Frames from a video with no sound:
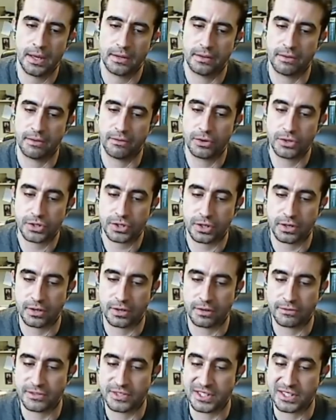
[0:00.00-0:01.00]
the evolution
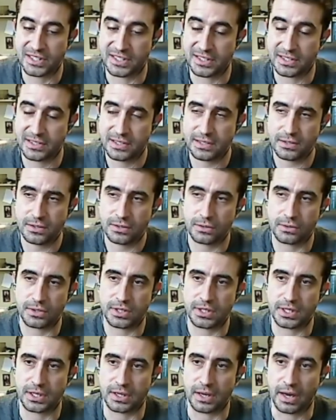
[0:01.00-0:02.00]
of diseases
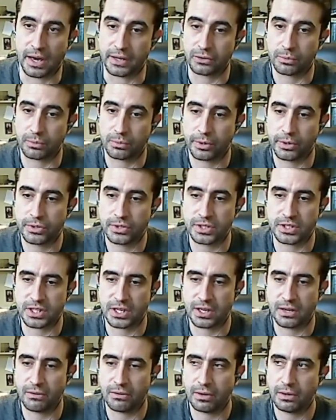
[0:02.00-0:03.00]
using arthropods in
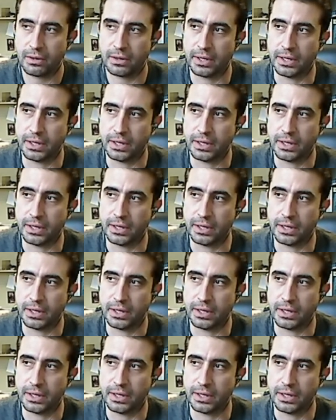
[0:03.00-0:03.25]
general,